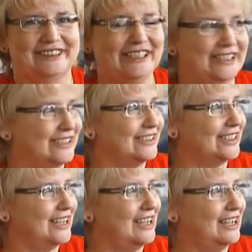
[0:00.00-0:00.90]
League
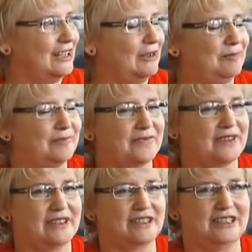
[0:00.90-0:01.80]

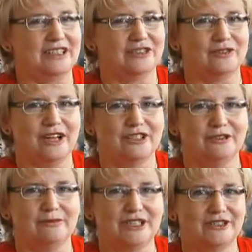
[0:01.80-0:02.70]
in
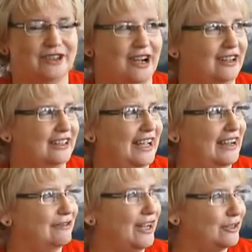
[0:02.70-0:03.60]
Toronto, Montreal,
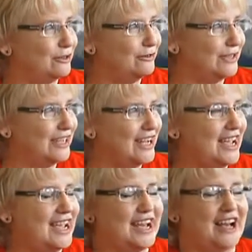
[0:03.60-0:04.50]
and Vancouver.
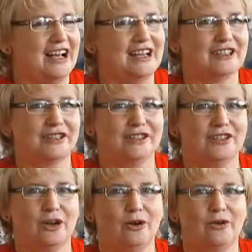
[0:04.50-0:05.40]

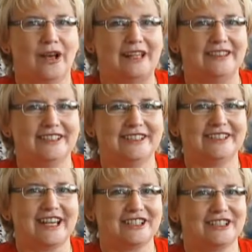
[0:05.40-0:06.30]
So I think
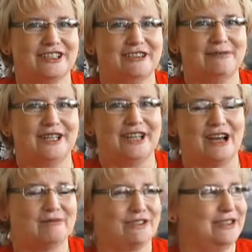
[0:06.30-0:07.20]
it's actually going to be an
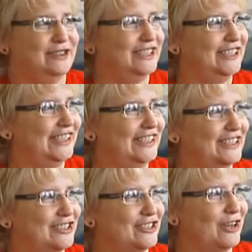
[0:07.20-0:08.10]
opportunity
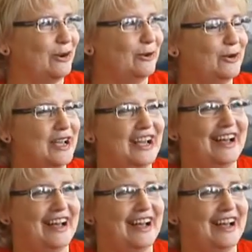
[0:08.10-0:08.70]
to show